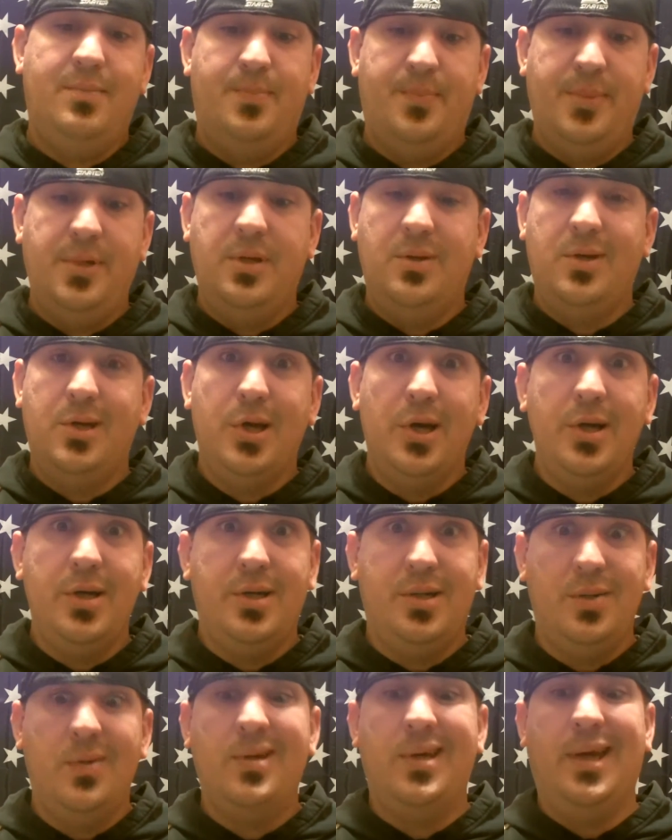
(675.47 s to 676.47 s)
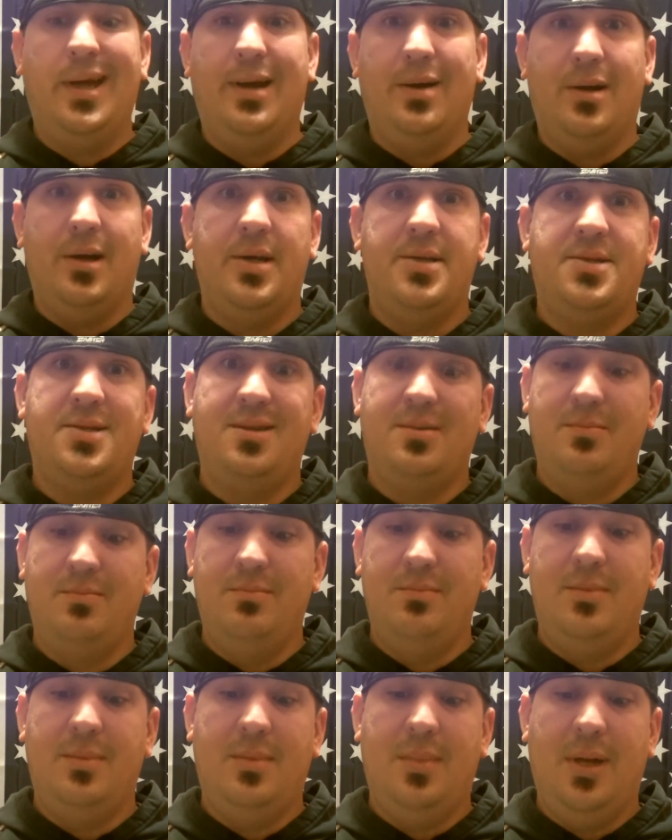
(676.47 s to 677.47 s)
you could do carrots
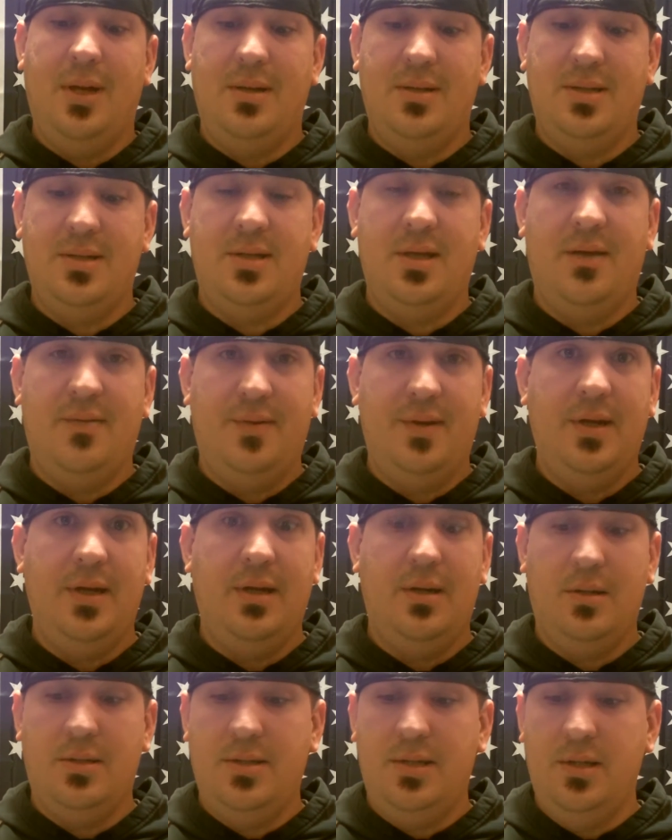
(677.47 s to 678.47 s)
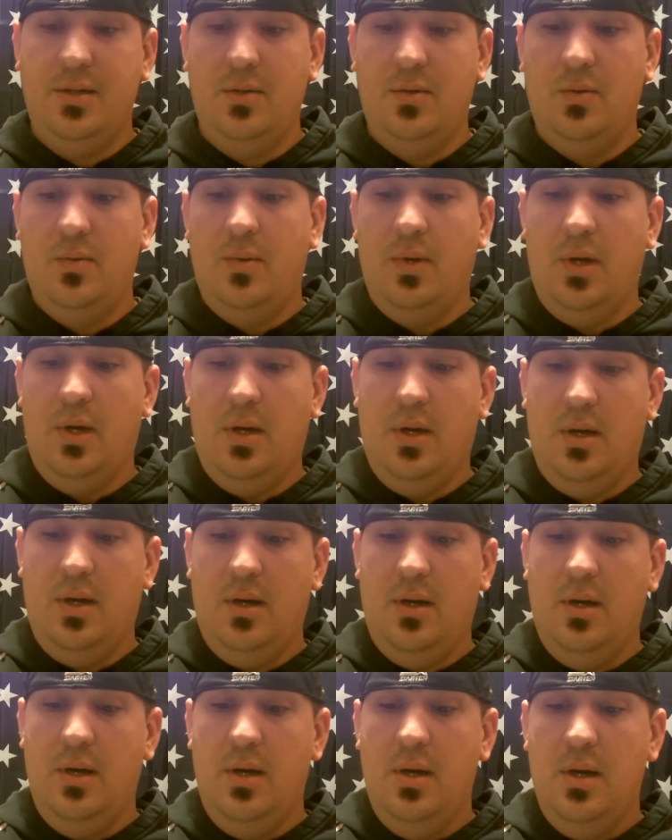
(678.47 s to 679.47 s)
and stuff in here too.
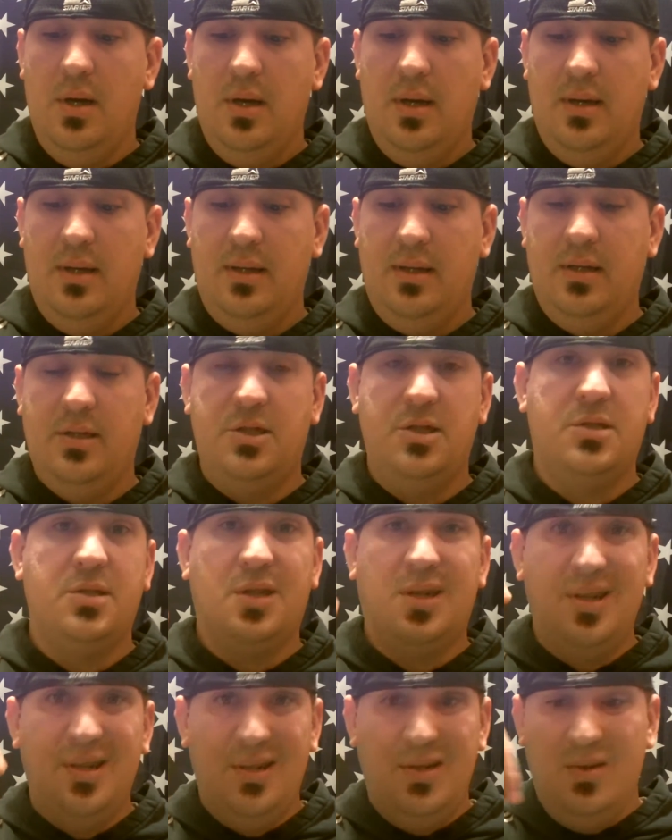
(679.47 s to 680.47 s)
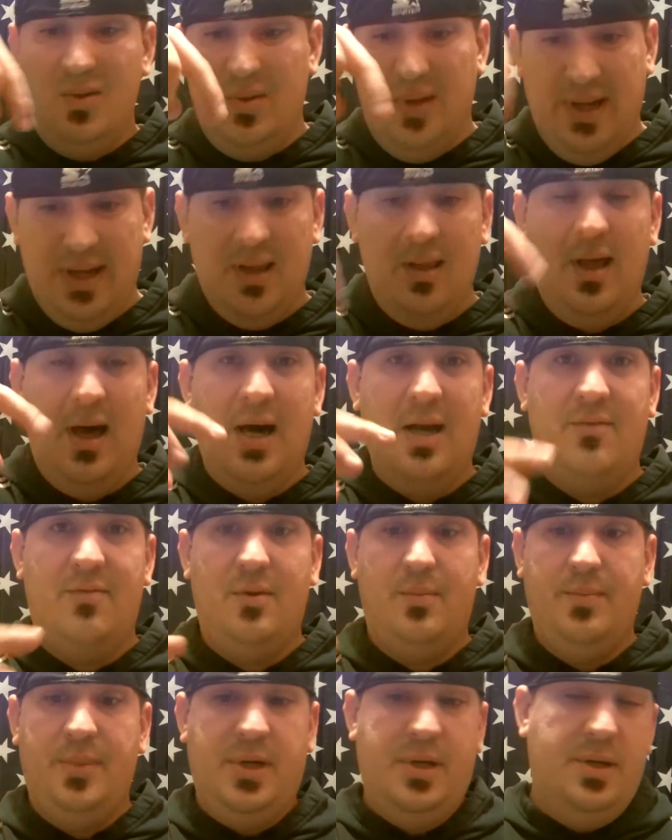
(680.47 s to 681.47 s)
You just couldn't do like a lot of
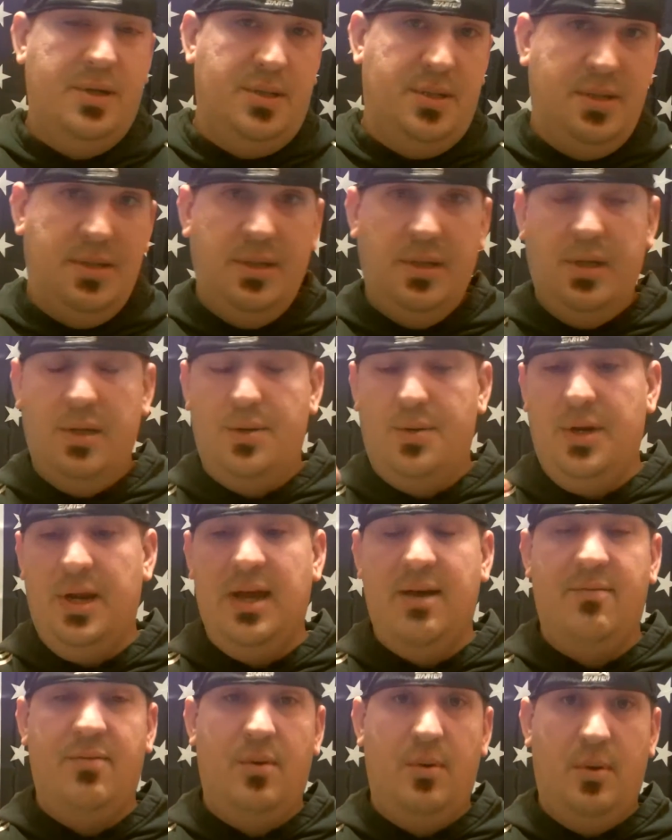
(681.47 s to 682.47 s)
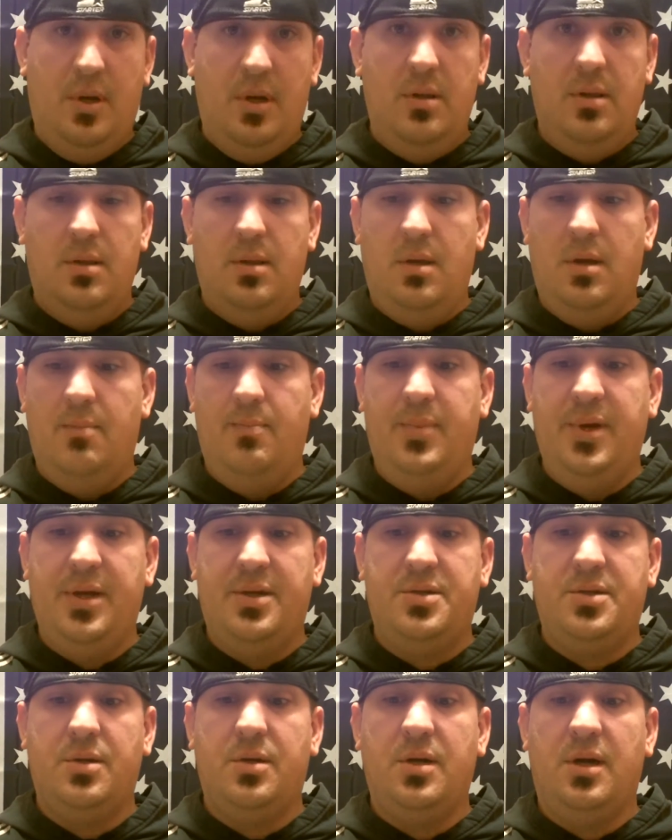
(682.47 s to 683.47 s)
them because you don't have a big
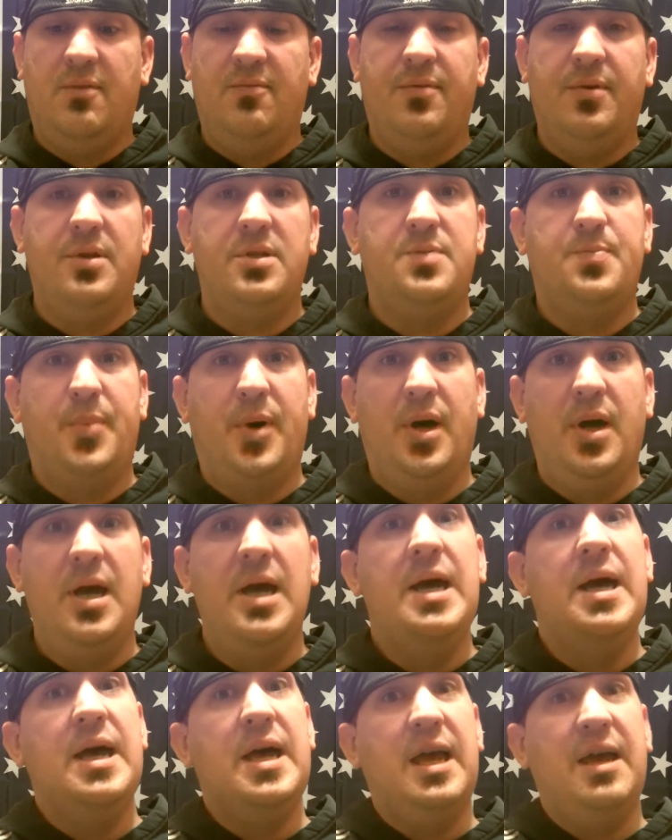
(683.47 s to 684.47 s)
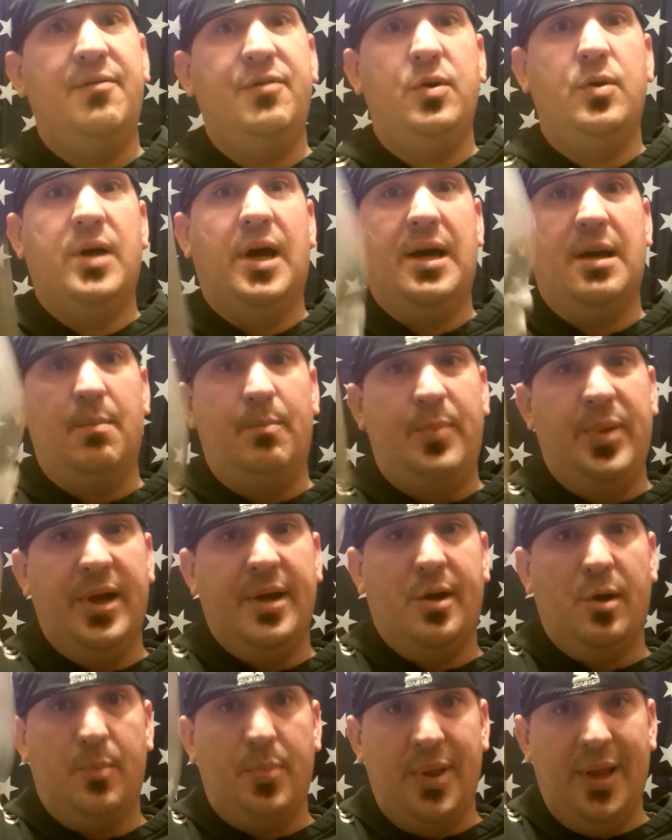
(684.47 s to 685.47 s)
circumference. But if you got a
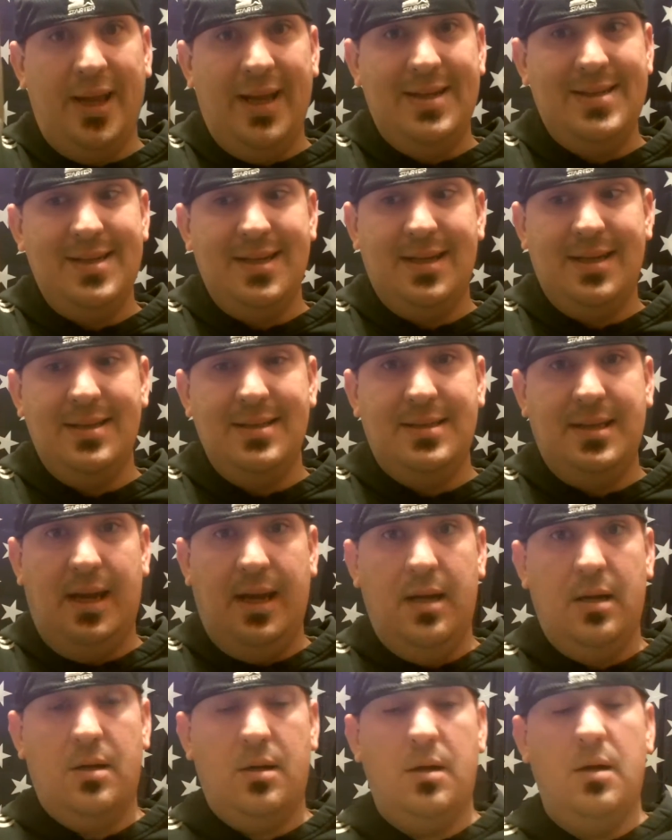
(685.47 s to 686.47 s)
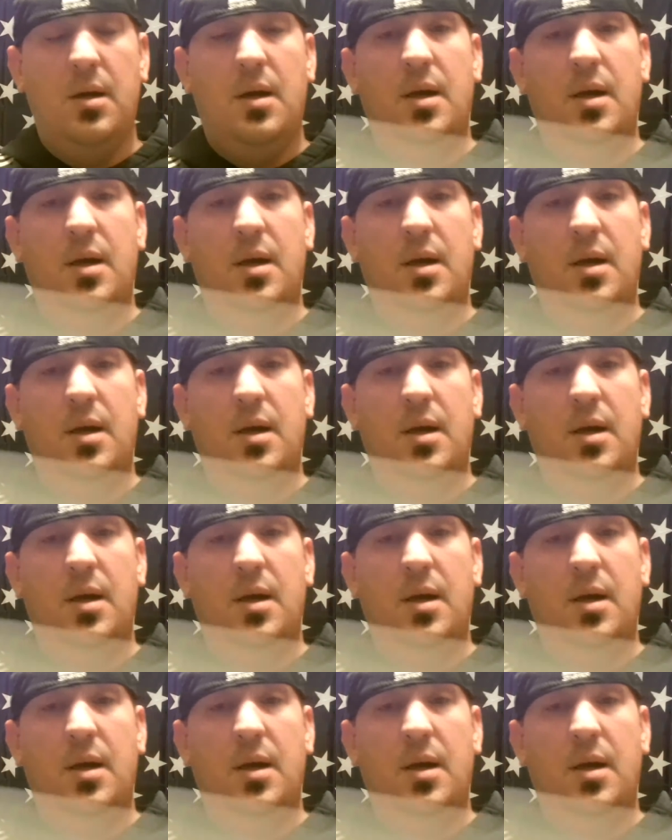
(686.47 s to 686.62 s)
bigger planting container